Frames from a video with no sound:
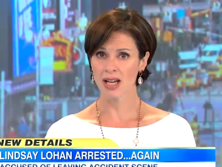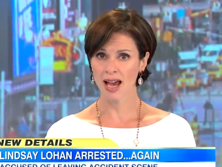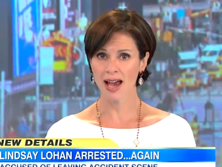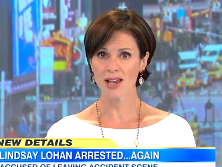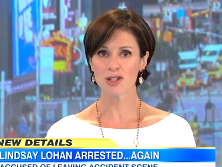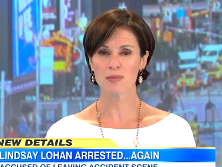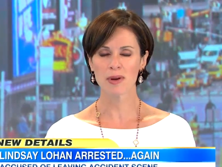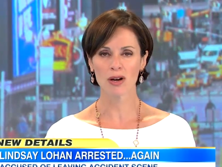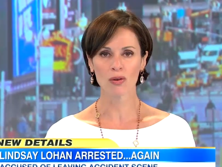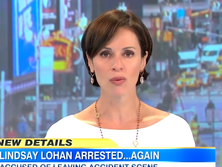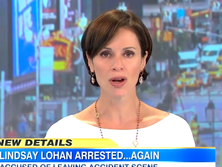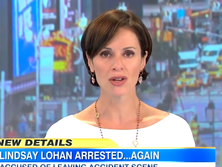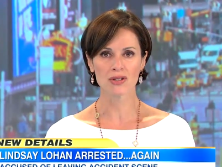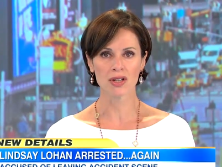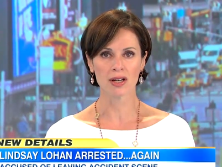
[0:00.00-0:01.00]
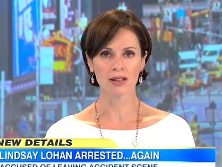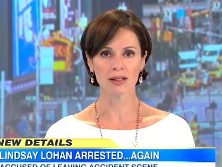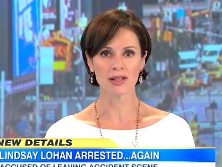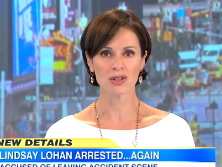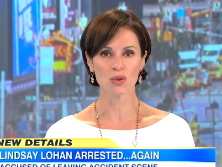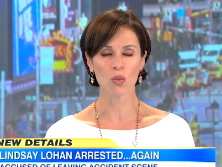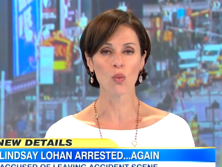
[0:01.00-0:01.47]
has been arrested at
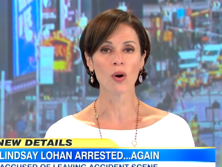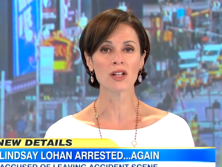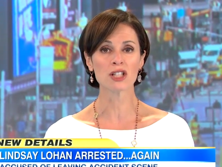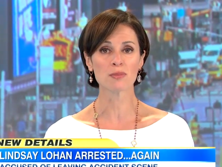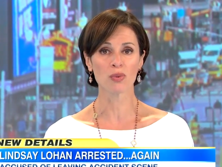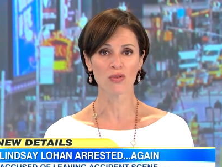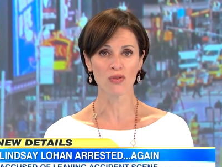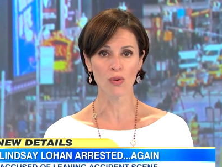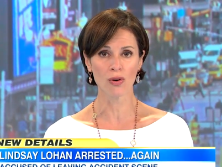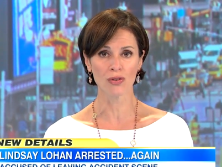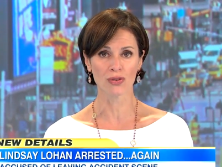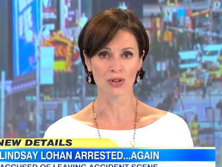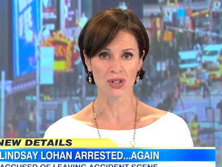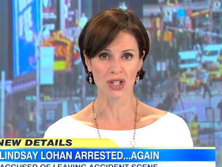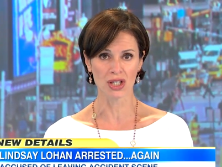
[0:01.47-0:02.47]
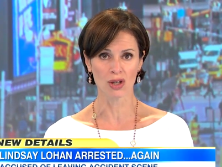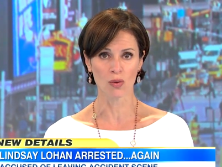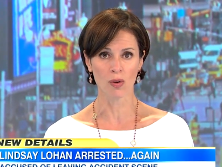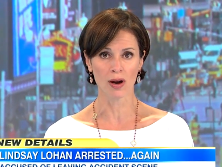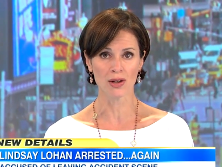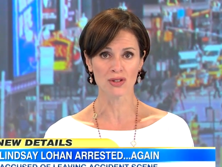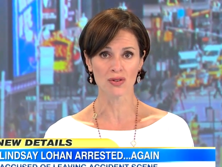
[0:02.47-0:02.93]
least once before for
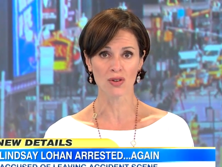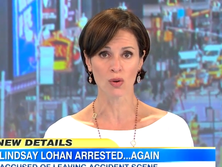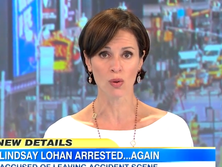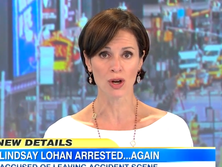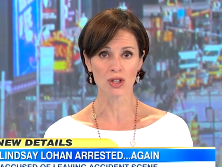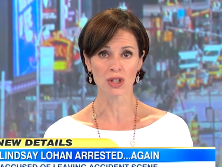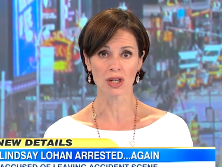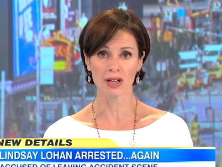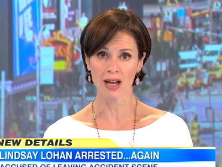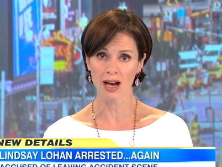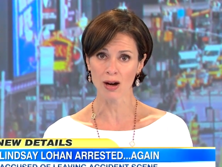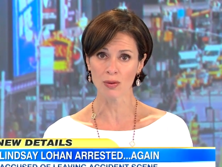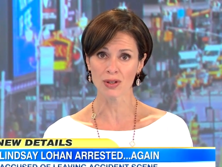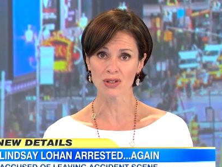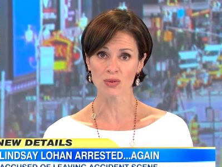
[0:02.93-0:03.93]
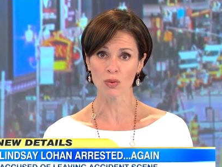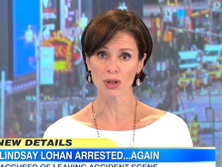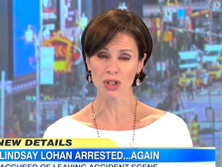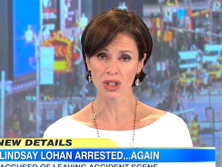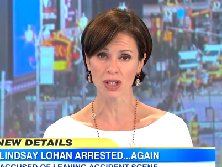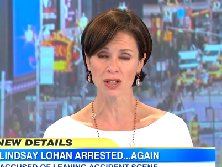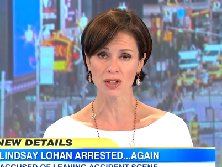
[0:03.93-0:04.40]
DUI, so the question now is was
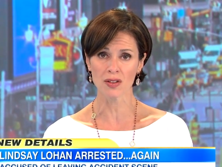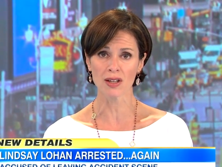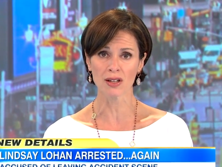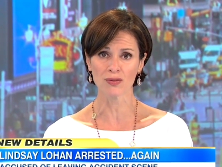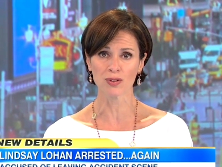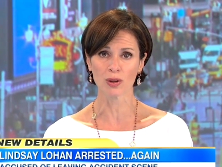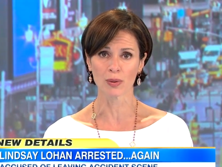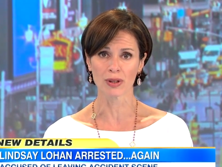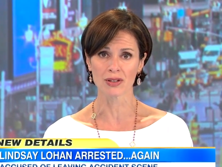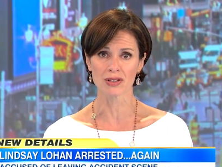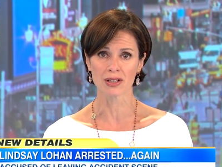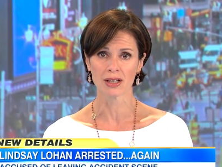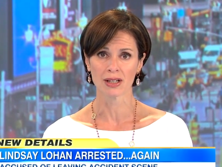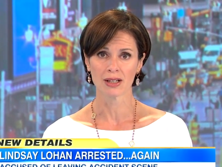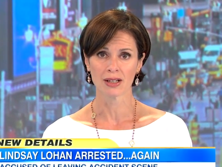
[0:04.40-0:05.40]
she under the influence?